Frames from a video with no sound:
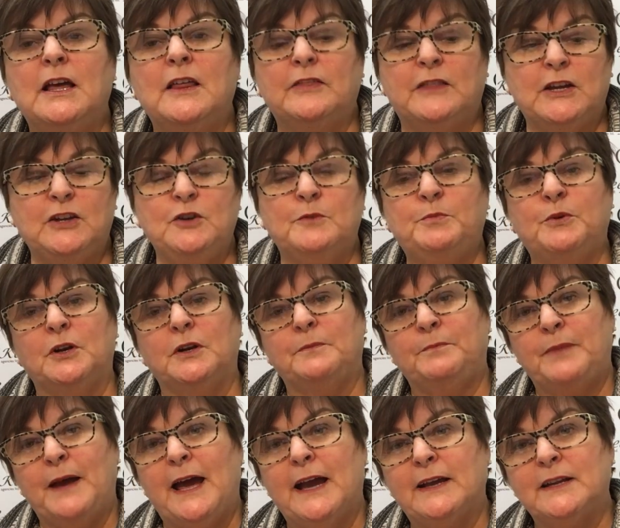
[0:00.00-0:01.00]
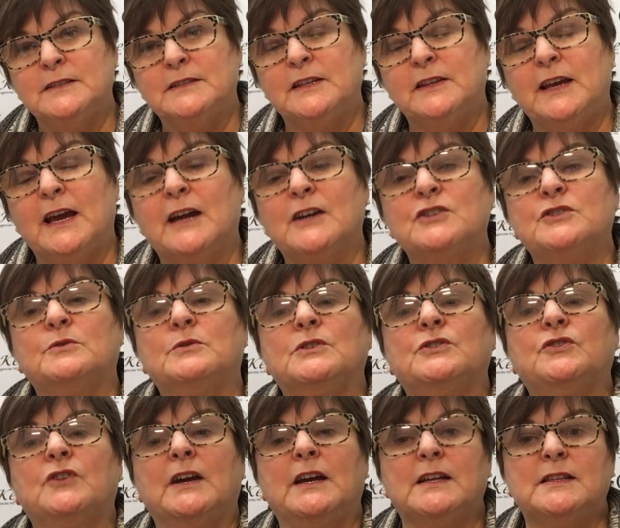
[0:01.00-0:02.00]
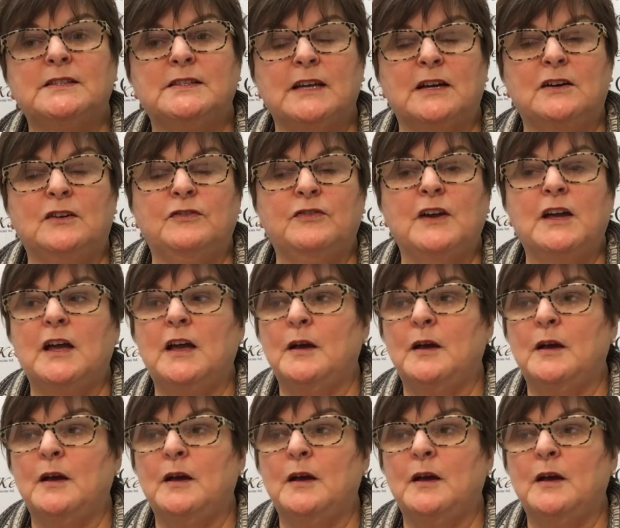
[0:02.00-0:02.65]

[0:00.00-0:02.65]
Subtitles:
Then you put it back into the actual tray itself,